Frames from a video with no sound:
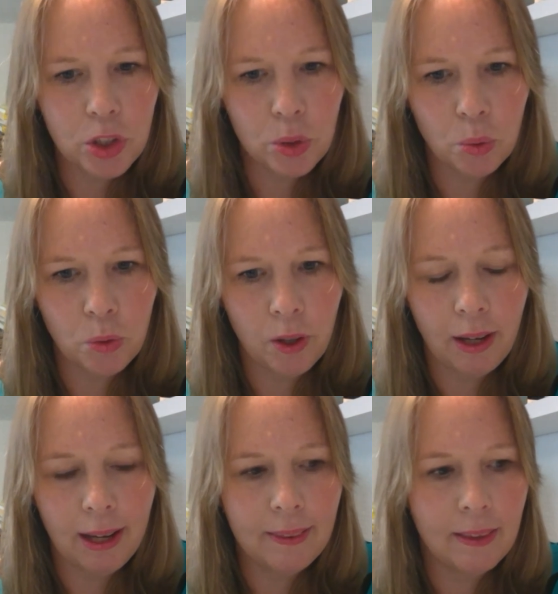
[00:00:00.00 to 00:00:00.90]
sure that
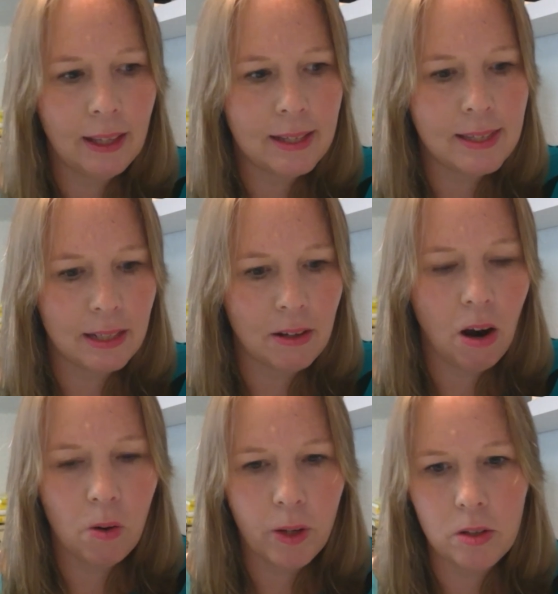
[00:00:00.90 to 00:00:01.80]
in these
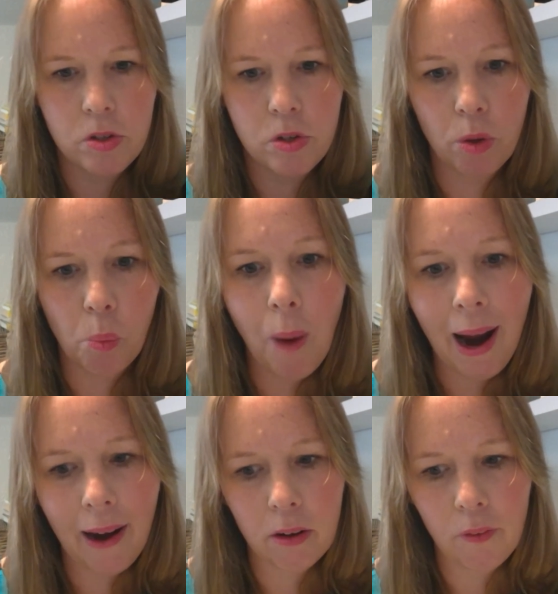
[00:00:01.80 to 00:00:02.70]
scenarios, you're
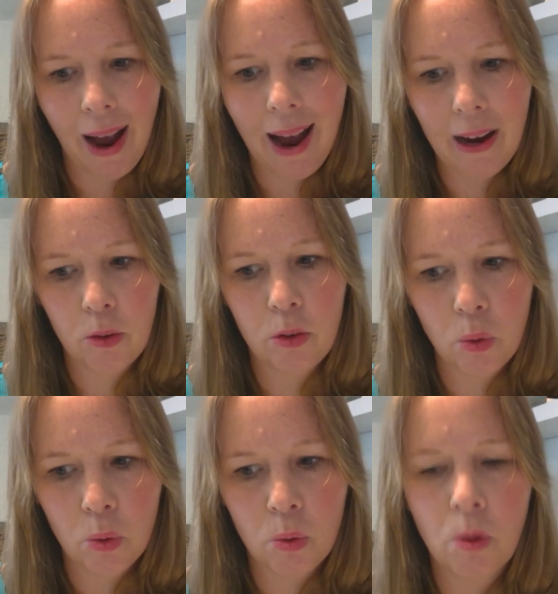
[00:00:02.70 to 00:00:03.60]
aware of how
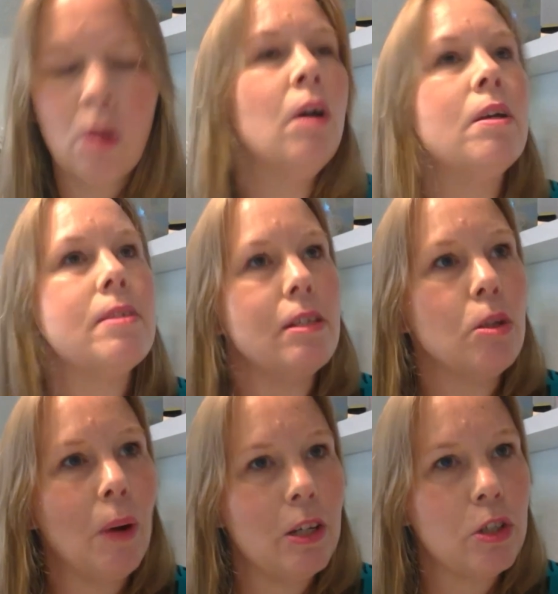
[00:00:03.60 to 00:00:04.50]
your
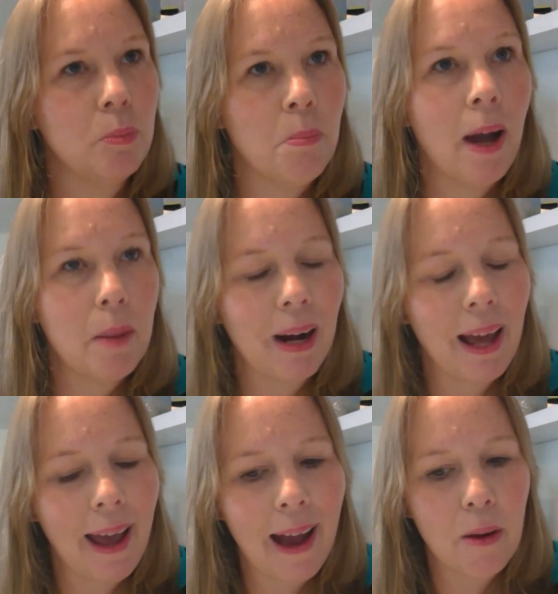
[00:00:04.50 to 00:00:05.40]
situation might
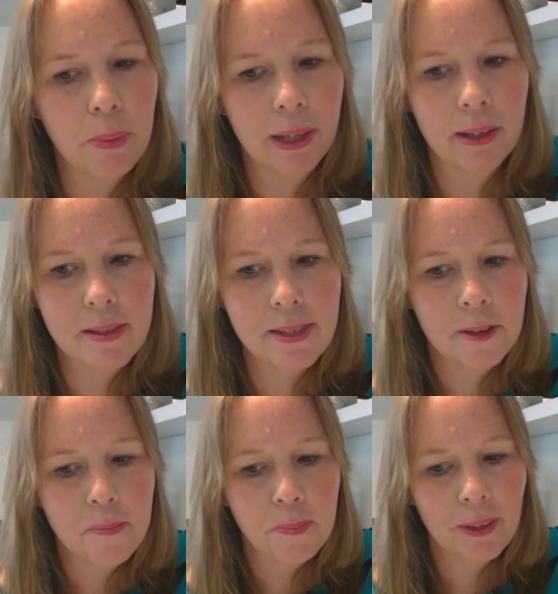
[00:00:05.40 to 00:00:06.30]
play out, because
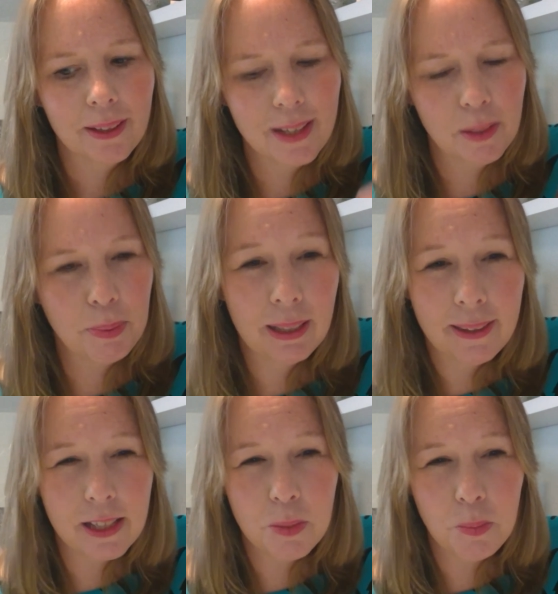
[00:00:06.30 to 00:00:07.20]
typically
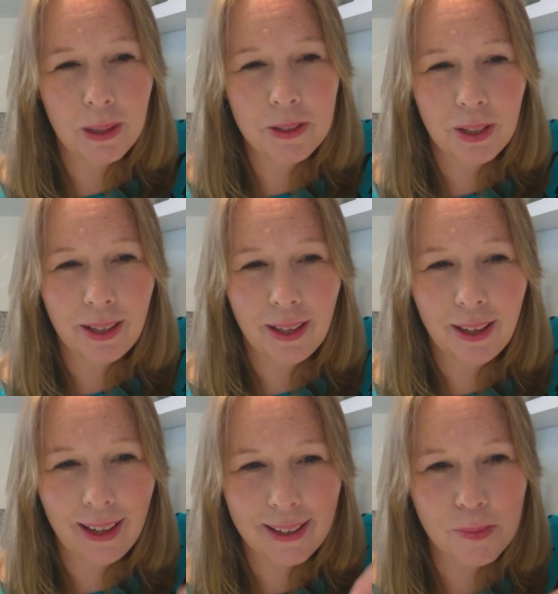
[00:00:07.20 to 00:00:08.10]
that spreadsheet
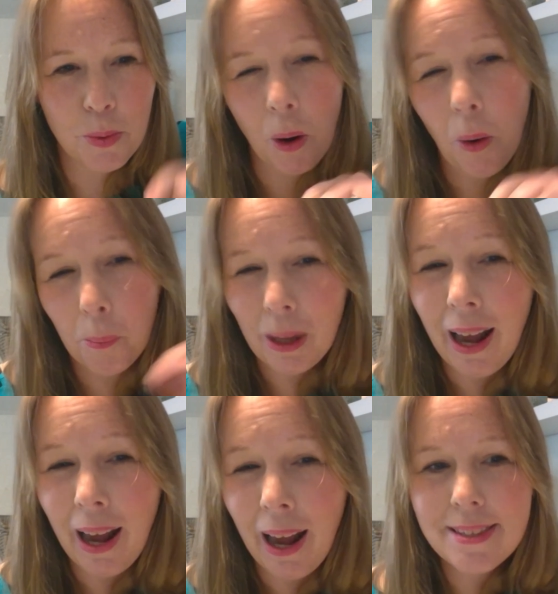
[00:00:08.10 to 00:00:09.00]
is more
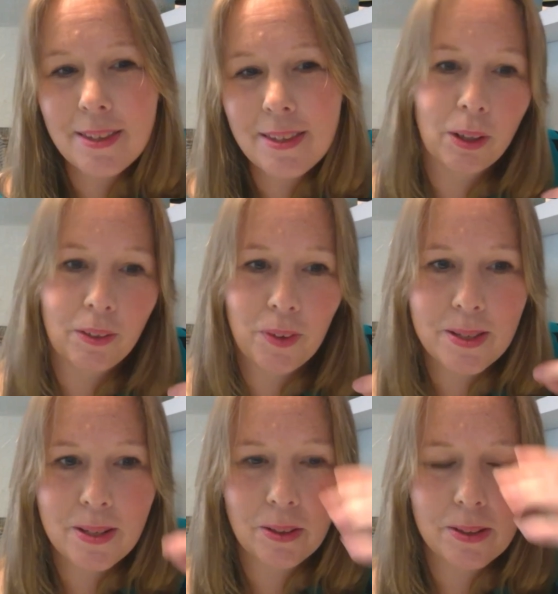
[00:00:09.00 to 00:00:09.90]
complex than what it
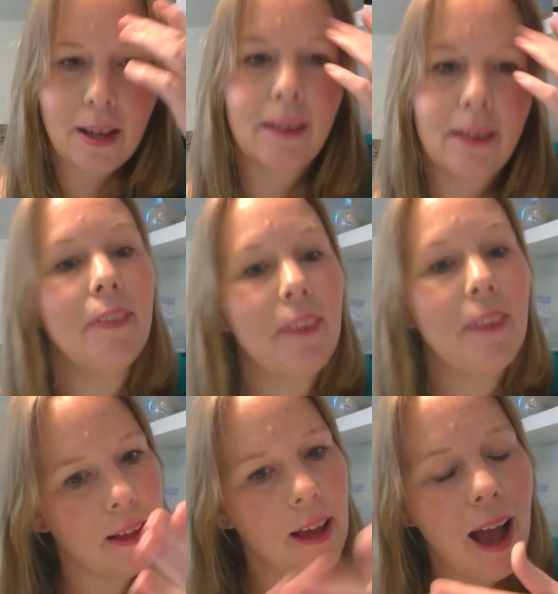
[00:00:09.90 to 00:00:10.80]
first looks like. And that
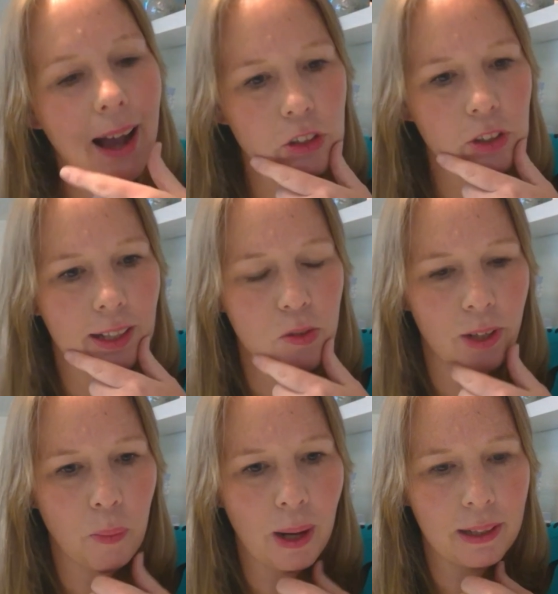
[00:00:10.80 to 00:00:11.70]
actually leads
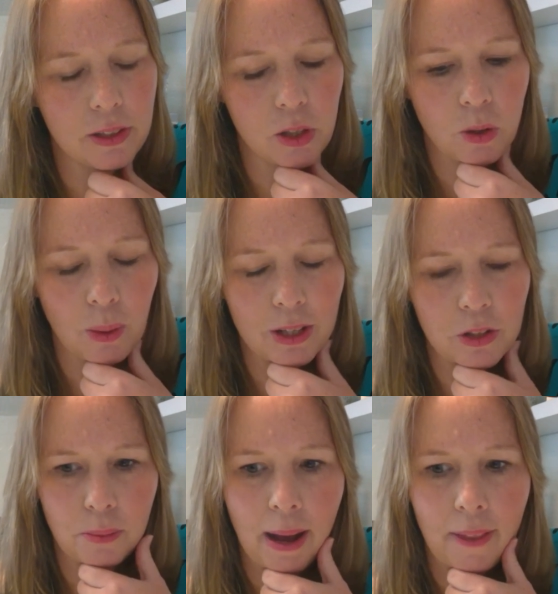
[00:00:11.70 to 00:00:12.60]
really well into your
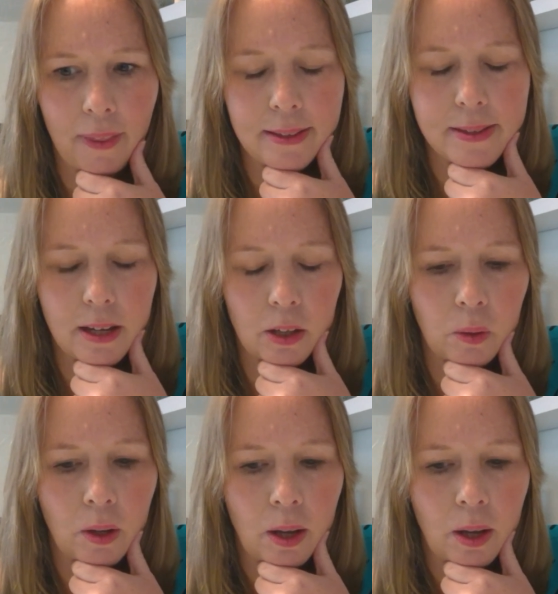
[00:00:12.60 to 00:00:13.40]
question, Matt, then. So